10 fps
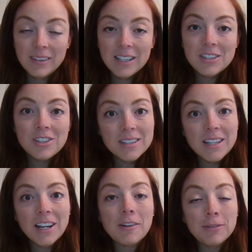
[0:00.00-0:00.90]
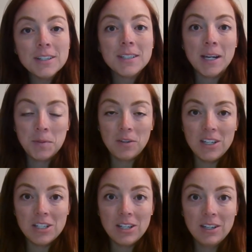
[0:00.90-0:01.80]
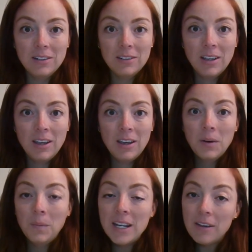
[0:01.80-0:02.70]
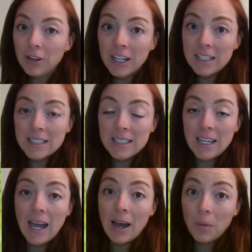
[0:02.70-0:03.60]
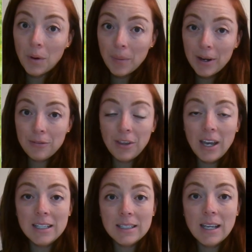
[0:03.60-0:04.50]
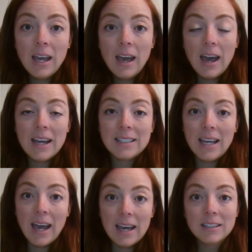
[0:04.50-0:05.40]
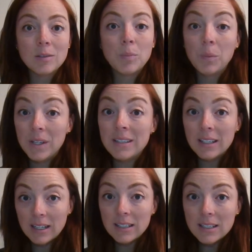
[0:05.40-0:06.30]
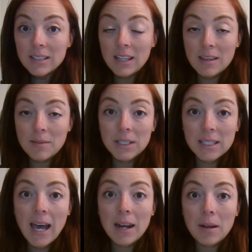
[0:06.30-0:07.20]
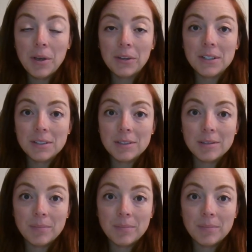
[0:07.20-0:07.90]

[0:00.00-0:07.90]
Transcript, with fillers: That's just like our first observation. We never got to see our butterflies as eggs, but we did get to see them as caterpillars.